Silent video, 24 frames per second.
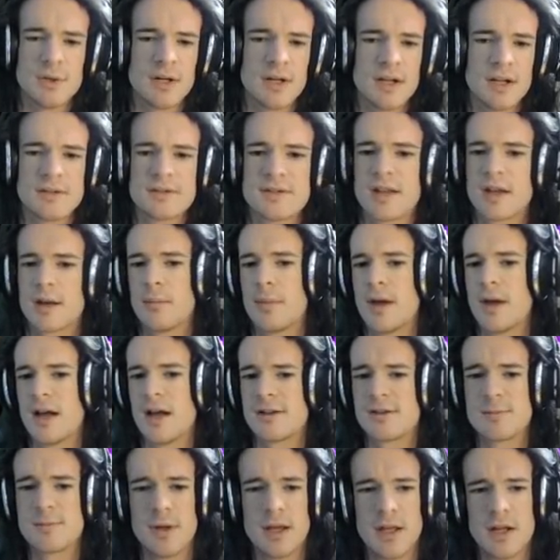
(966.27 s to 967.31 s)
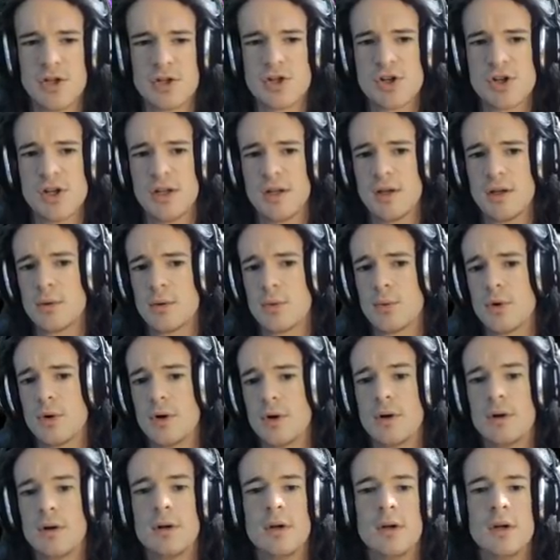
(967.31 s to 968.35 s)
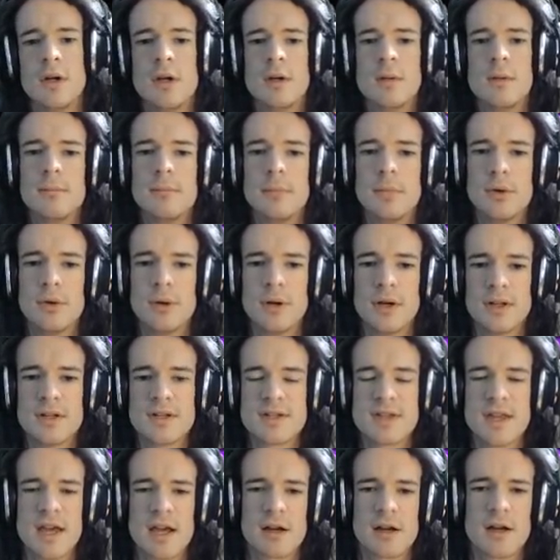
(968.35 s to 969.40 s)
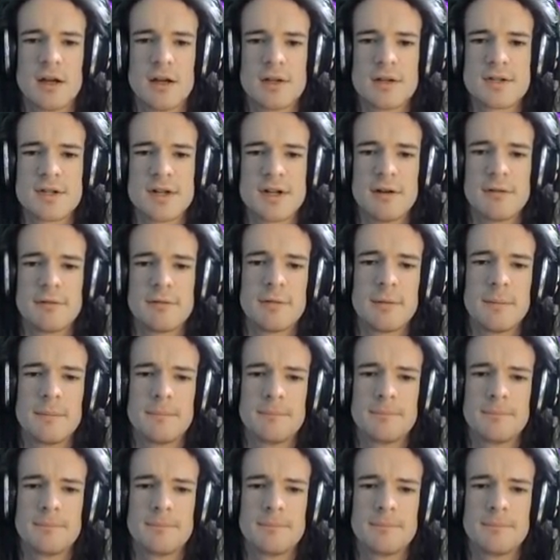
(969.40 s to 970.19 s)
against like mass banshee or mutas, that kind of stuff.